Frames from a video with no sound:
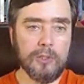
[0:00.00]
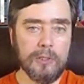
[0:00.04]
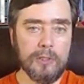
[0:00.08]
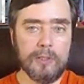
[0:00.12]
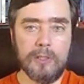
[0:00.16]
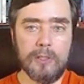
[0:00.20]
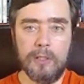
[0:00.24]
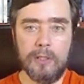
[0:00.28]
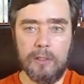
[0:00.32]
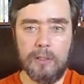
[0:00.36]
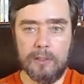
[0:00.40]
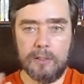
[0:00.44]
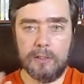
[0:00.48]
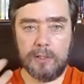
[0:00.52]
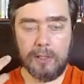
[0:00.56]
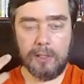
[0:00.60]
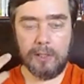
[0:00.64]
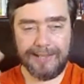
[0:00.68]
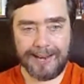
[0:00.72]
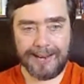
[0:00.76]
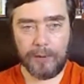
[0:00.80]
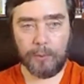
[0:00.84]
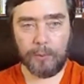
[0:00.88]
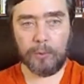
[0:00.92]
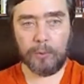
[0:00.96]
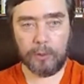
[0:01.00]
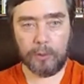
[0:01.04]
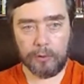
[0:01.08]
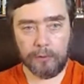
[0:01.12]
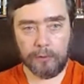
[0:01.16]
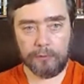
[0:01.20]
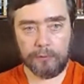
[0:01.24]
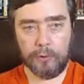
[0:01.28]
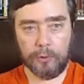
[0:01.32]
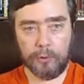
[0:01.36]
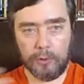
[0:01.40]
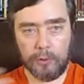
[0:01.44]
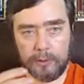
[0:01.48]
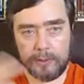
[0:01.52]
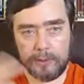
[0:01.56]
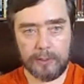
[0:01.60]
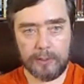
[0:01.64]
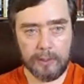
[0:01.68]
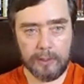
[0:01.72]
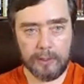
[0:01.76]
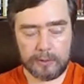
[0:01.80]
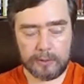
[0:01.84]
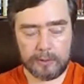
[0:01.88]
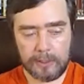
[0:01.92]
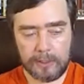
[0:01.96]
It's the network of neurons and
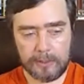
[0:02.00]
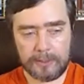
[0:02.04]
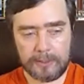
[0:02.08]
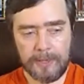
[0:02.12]
other cells.